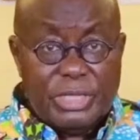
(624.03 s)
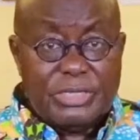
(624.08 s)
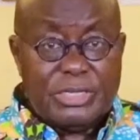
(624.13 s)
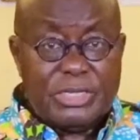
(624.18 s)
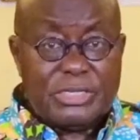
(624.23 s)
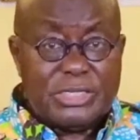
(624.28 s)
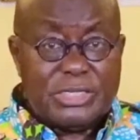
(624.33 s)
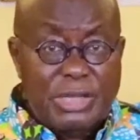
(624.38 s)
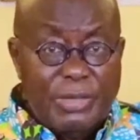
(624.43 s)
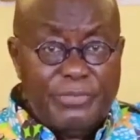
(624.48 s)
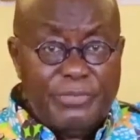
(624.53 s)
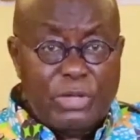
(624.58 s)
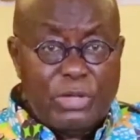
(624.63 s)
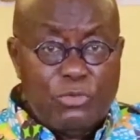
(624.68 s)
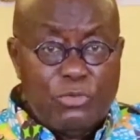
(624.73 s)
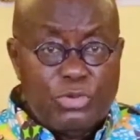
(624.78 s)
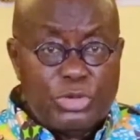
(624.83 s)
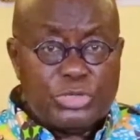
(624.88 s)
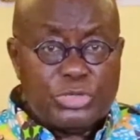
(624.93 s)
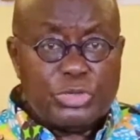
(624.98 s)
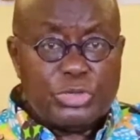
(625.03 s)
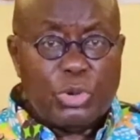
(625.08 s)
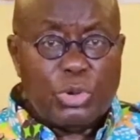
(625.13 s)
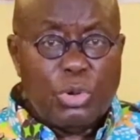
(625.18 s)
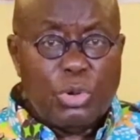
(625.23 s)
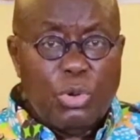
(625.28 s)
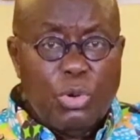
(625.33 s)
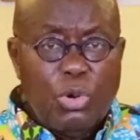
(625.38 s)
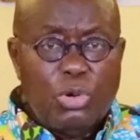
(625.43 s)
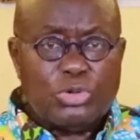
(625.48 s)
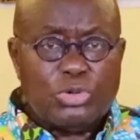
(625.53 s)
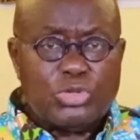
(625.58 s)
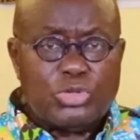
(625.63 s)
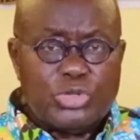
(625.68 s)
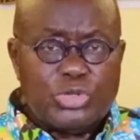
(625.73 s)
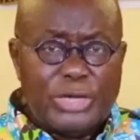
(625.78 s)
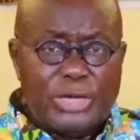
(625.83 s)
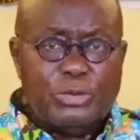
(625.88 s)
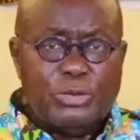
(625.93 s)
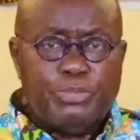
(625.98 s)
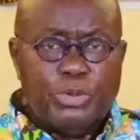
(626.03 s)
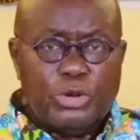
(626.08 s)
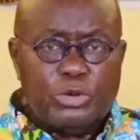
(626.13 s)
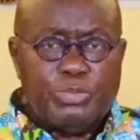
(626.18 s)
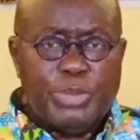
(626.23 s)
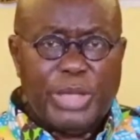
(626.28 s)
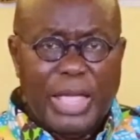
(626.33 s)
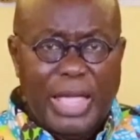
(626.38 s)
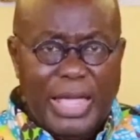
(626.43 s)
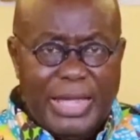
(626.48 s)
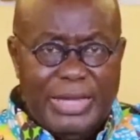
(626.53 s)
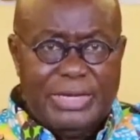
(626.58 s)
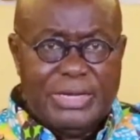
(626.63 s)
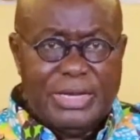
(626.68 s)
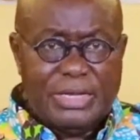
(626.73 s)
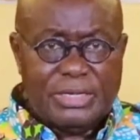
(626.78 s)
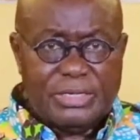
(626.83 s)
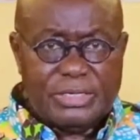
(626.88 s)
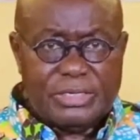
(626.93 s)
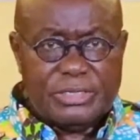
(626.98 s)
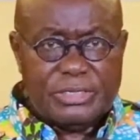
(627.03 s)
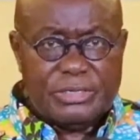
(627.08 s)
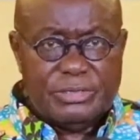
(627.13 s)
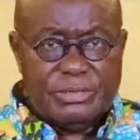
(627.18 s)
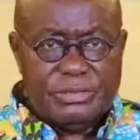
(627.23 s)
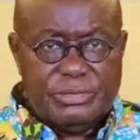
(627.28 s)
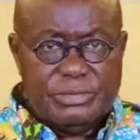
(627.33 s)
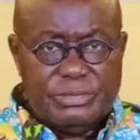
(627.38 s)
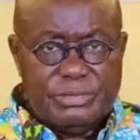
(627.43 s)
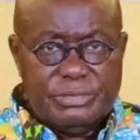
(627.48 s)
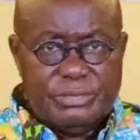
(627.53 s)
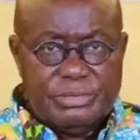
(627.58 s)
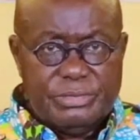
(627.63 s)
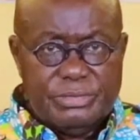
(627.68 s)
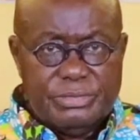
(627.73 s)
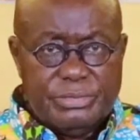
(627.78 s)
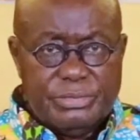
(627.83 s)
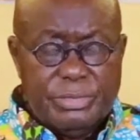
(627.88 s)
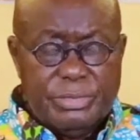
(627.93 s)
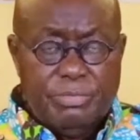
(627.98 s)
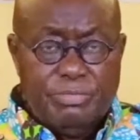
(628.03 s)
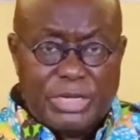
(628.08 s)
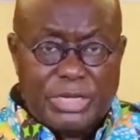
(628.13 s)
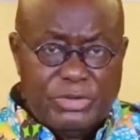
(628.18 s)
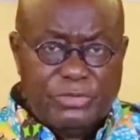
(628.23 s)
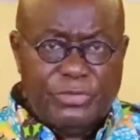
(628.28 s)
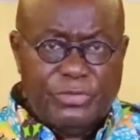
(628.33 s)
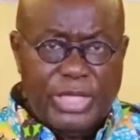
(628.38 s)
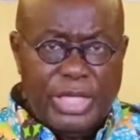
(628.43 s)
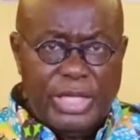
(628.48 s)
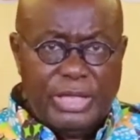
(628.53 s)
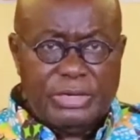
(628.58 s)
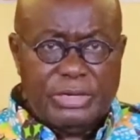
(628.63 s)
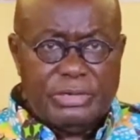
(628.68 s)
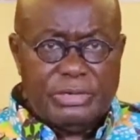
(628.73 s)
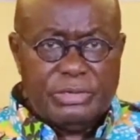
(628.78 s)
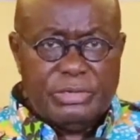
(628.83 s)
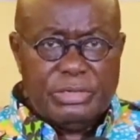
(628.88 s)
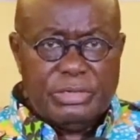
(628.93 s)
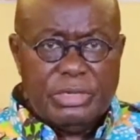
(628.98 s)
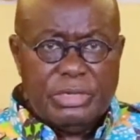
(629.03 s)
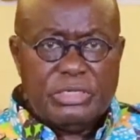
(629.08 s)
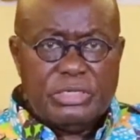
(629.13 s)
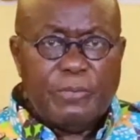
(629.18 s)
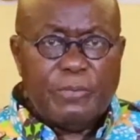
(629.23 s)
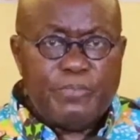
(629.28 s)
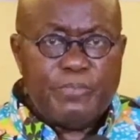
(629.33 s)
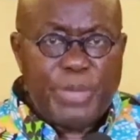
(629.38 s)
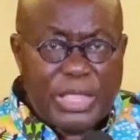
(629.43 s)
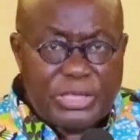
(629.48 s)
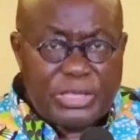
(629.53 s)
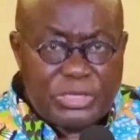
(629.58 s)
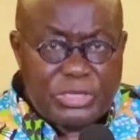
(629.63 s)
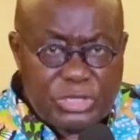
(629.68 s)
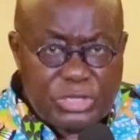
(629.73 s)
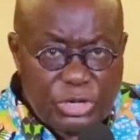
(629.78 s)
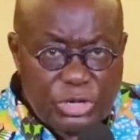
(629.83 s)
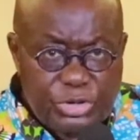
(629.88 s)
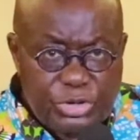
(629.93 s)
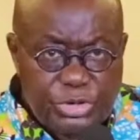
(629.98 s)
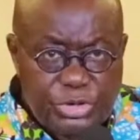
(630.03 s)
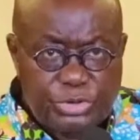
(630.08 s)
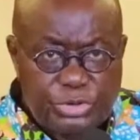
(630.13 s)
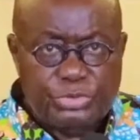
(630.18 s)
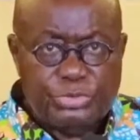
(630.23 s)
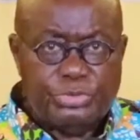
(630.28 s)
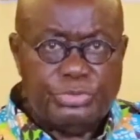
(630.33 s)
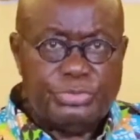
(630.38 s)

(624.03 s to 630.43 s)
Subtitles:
This is something we should all try to put behind us. Much of that depends on you.